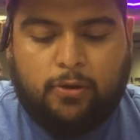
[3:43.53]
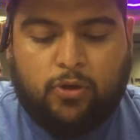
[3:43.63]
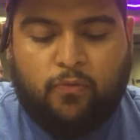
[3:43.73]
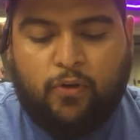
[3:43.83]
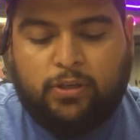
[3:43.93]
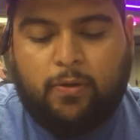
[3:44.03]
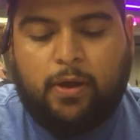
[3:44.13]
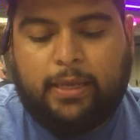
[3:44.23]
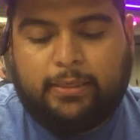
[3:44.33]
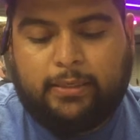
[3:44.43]
So first of
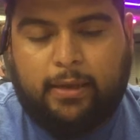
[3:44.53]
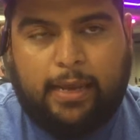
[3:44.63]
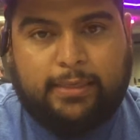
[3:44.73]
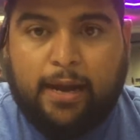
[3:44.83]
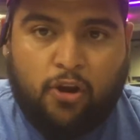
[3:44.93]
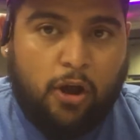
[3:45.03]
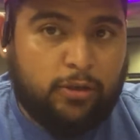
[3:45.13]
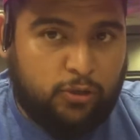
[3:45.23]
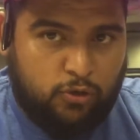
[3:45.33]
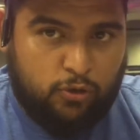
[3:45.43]
all, it's not a
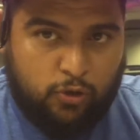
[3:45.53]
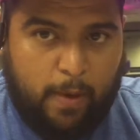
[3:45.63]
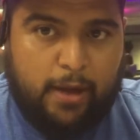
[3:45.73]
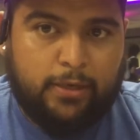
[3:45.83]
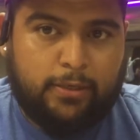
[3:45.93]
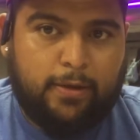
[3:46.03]
cost to banish.